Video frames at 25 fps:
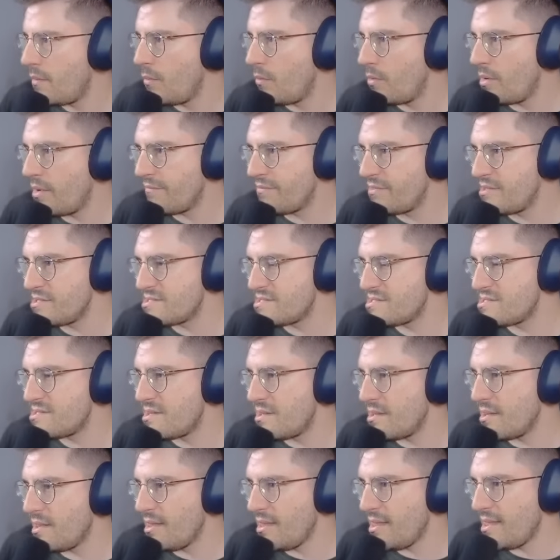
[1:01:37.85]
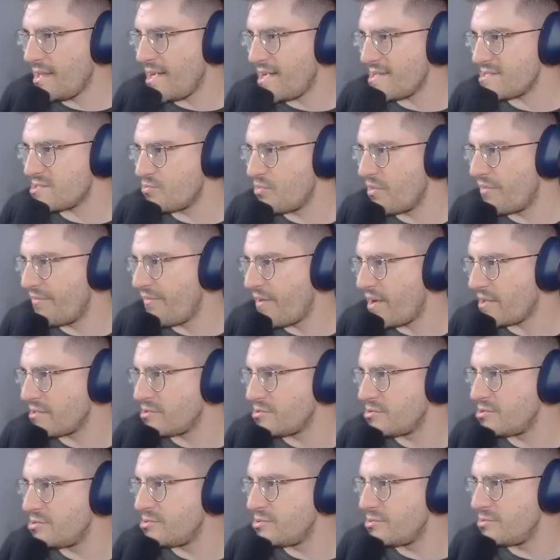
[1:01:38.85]
We have this last
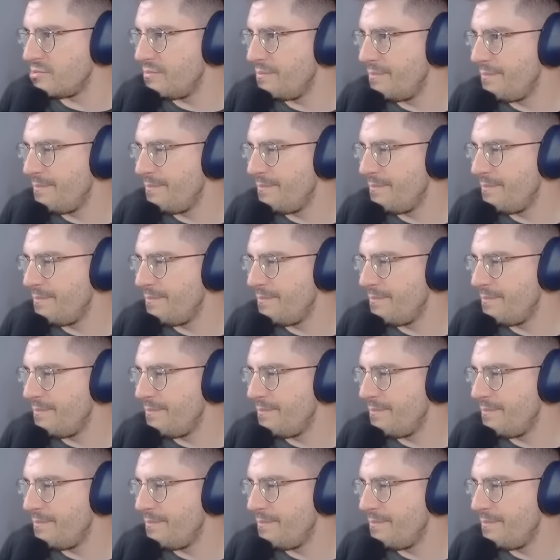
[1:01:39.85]
refactor to do,